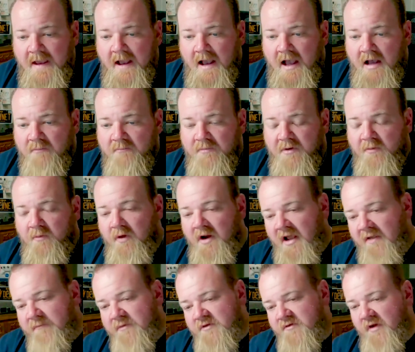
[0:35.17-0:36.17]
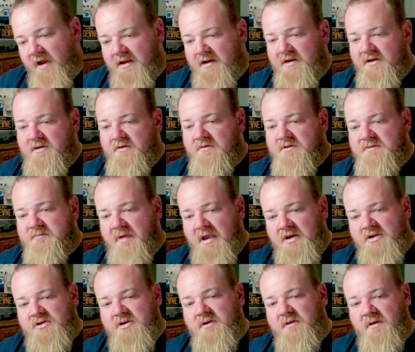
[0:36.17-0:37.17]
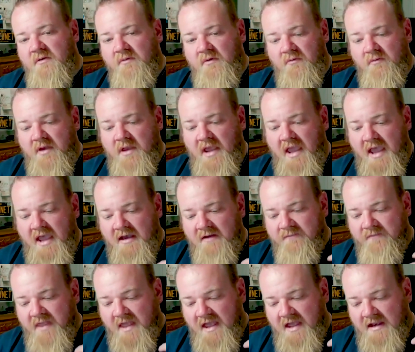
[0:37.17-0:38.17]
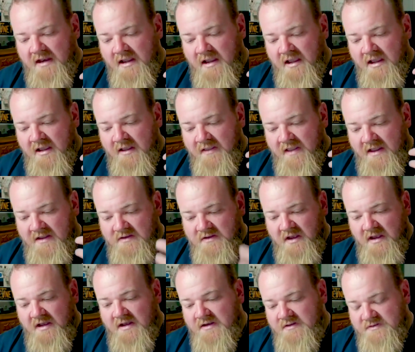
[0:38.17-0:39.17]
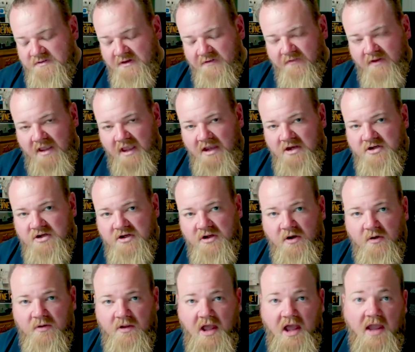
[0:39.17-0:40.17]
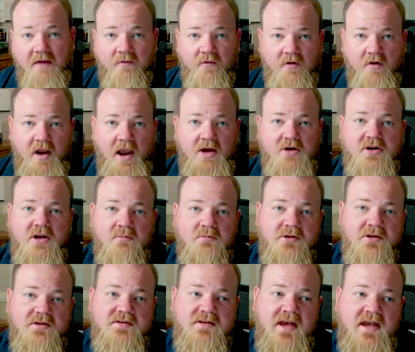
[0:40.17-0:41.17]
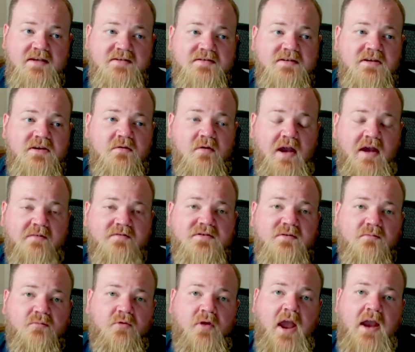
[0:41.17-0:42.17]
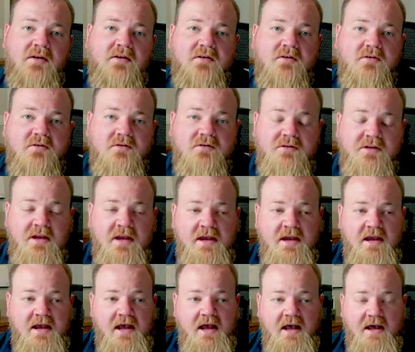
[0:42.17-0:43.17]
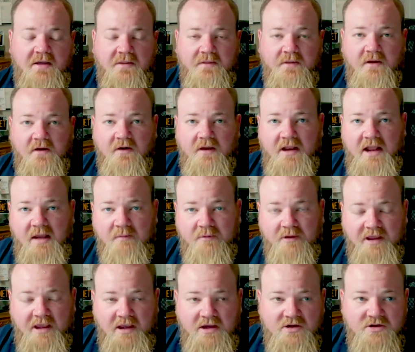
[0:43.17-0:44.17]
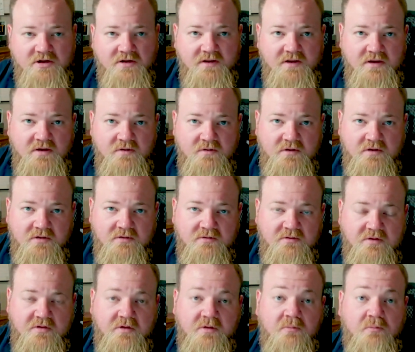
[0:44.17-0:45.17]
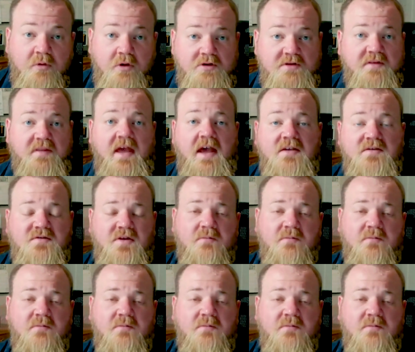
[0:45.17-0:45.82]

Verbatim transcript: Um, but what I've been trying to do is make sure that when we have that that uh, certification go live, when you're actually able to test, that you have some practical uh, theory and application that you can you can put to that.